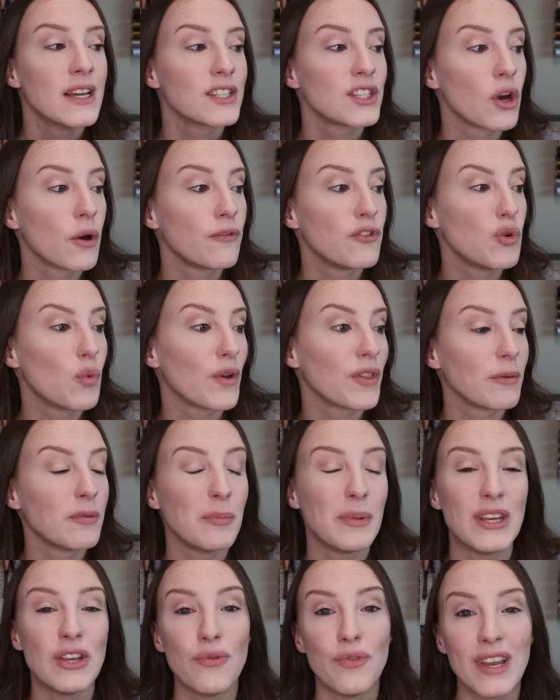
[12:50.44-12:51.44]
So if you want them
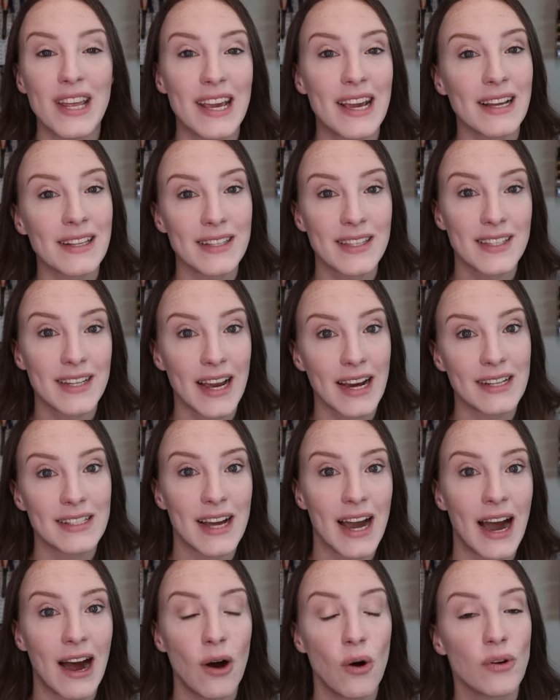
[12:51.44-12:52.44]
to be unique and
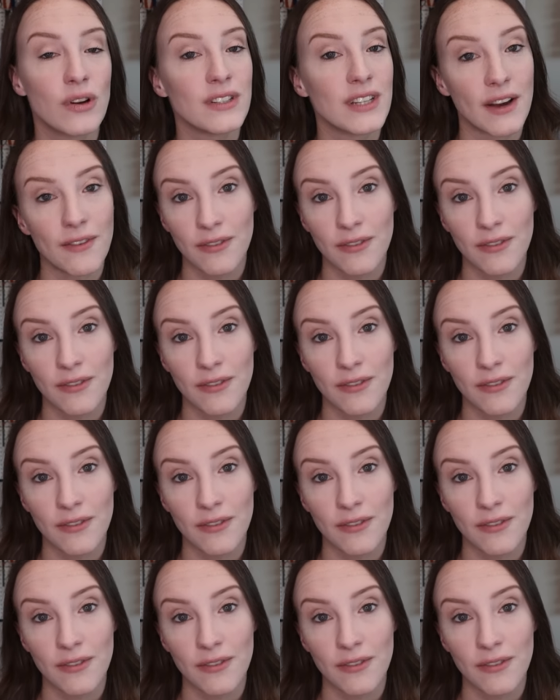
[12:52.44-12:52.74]
stand out,